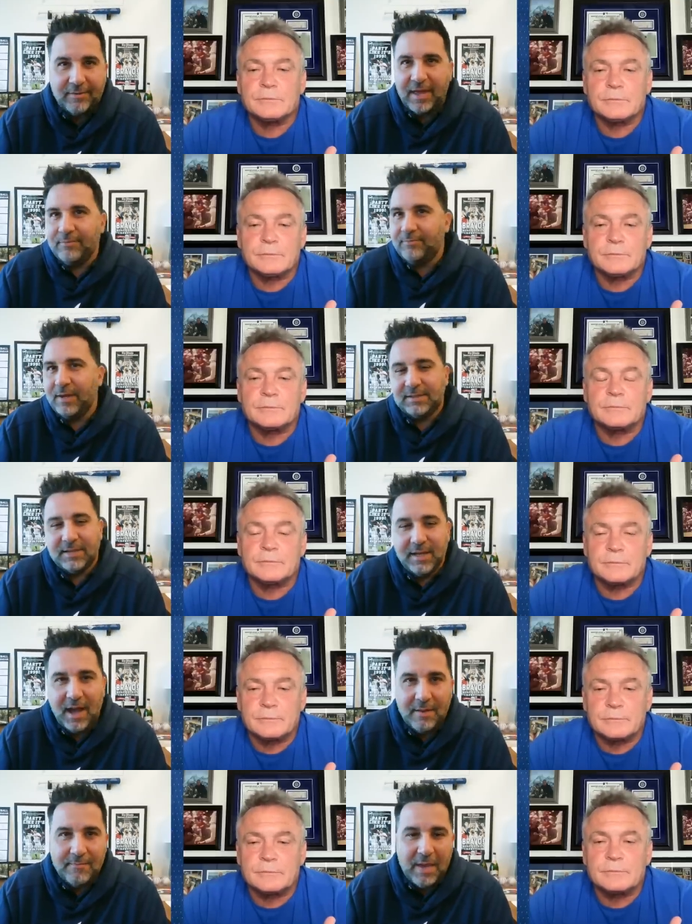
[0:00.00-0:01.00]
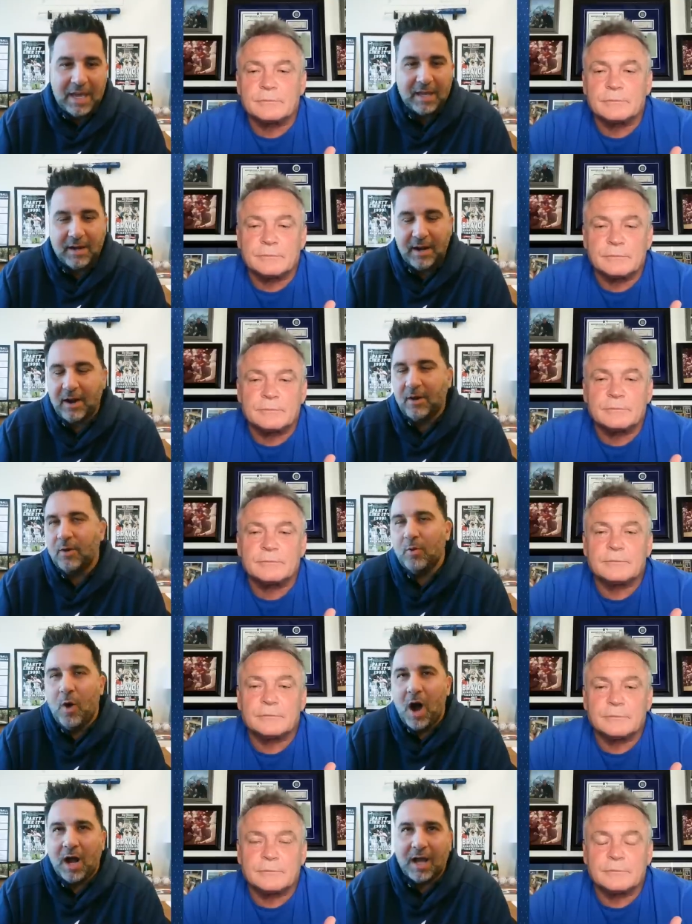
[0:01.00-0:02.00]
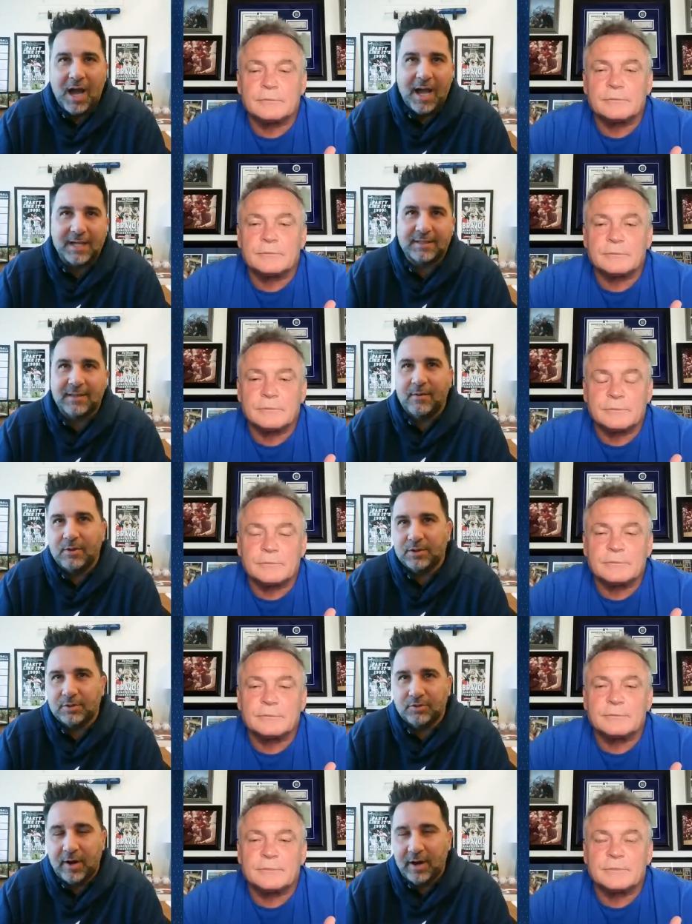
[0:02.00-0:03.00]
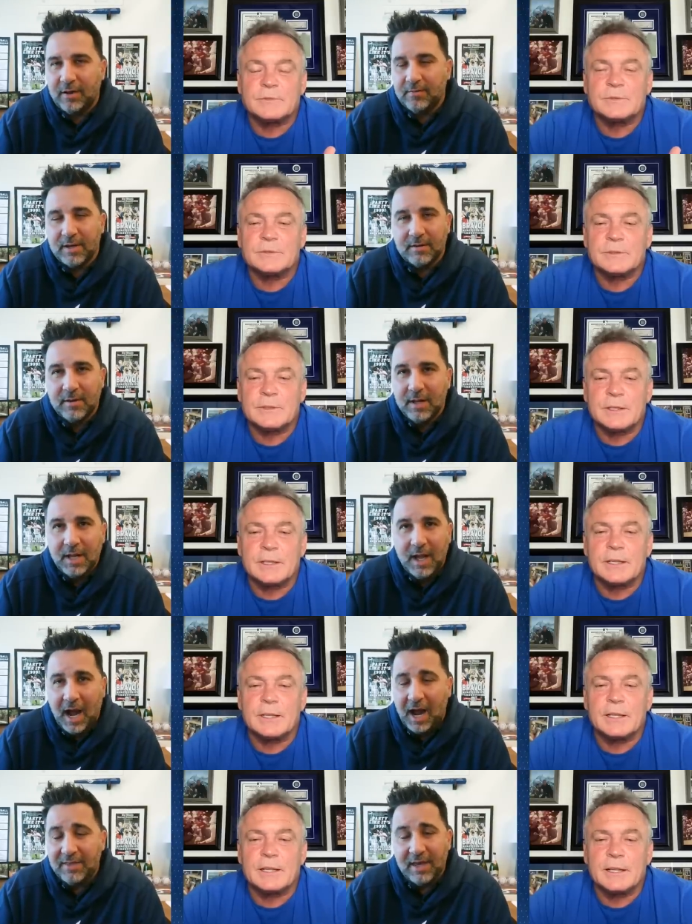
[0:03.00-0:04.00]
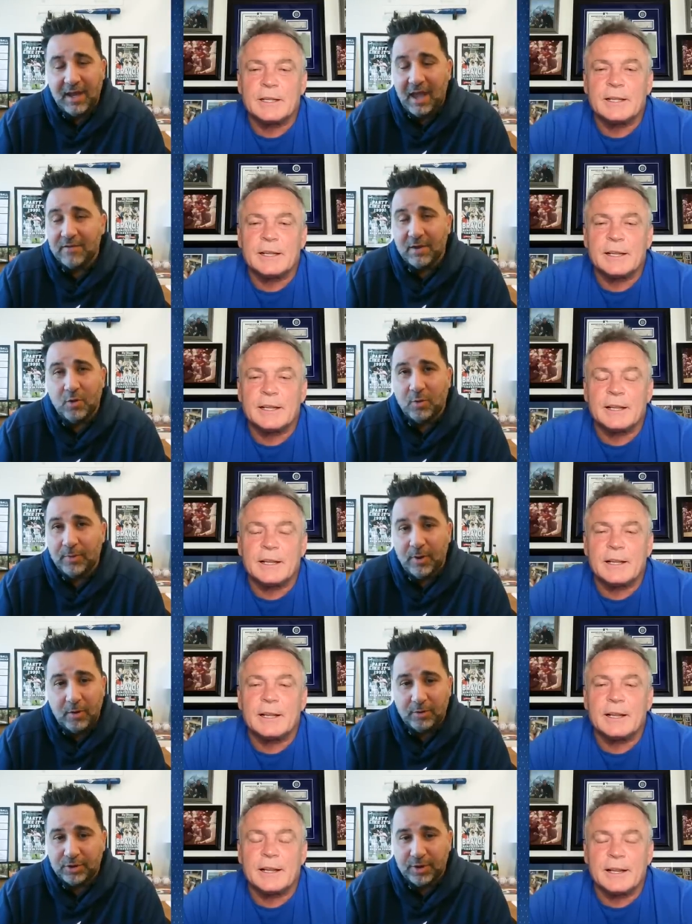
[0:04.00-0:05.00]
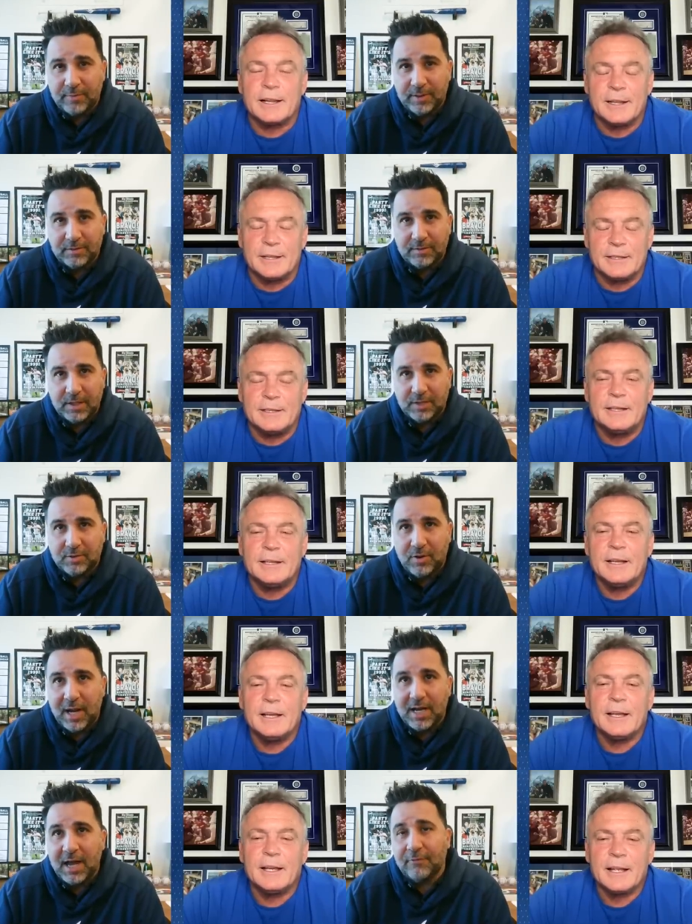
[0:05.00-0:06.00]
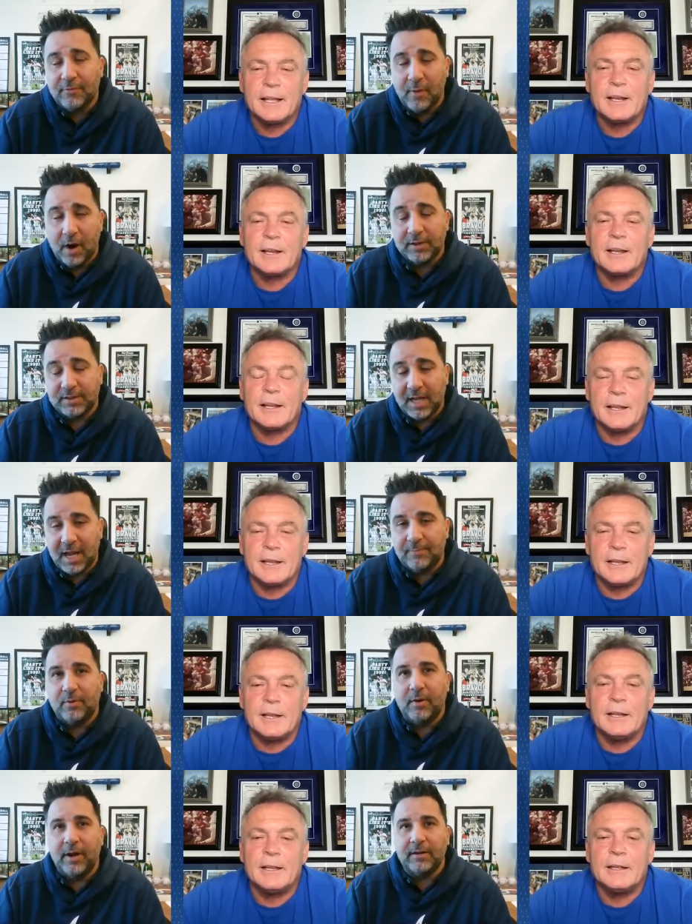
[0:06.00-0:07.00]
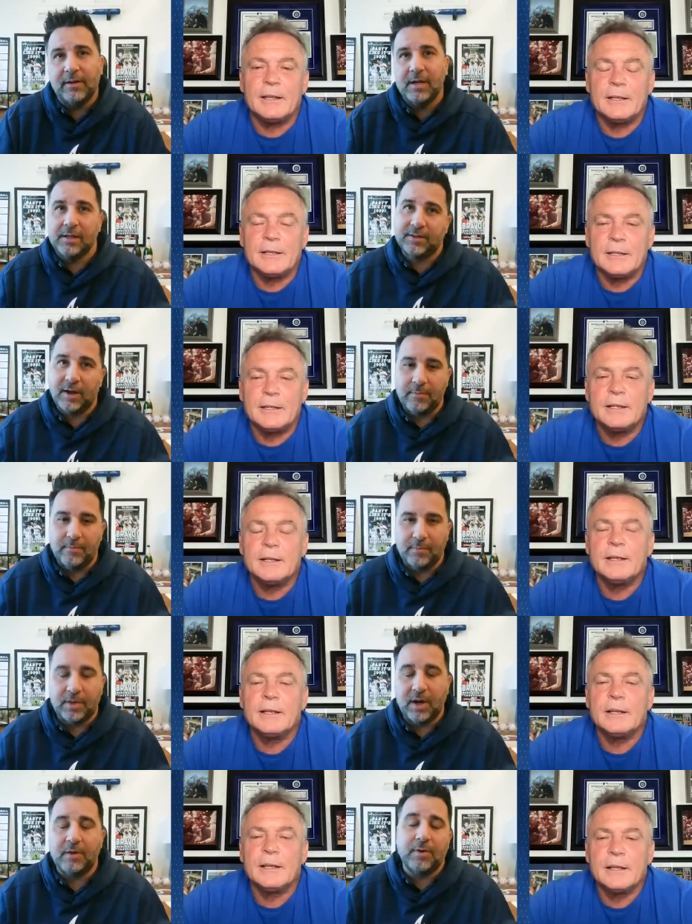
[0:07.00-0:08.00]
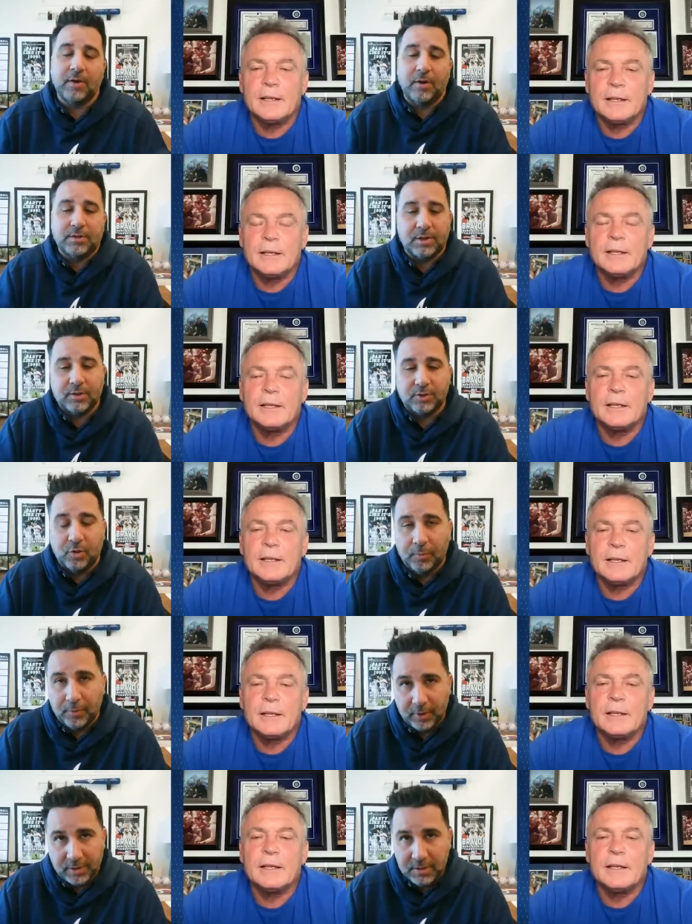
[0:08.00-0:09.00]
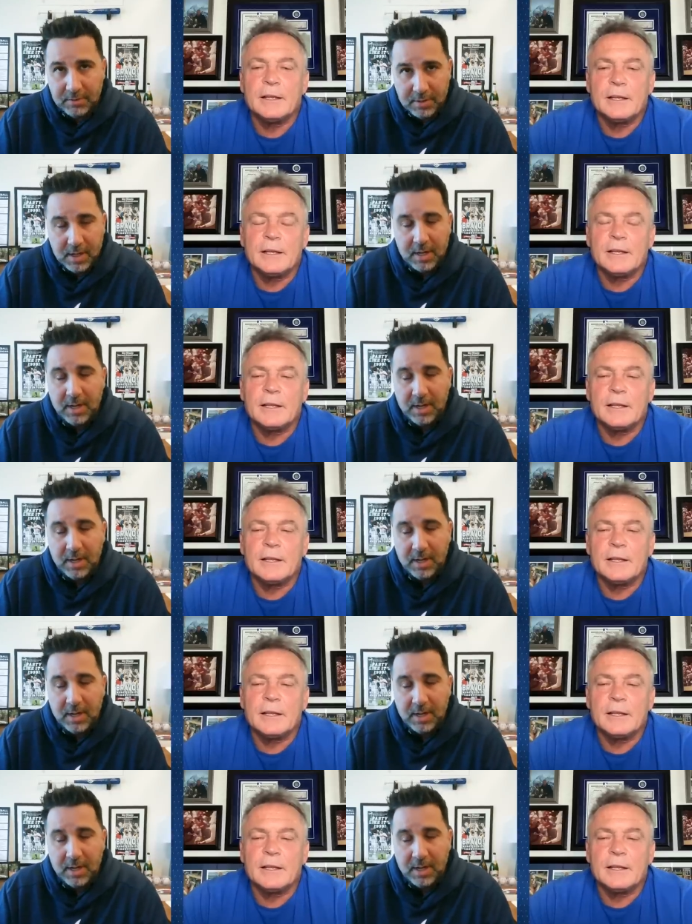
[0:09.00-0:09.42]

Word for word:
Speaker 1: or they they see guy making an error or walk guys and they want you to trade him. And I think having corporate ownership is is great. Now, from our standpoint, Terry Terry McGuirk's the control person.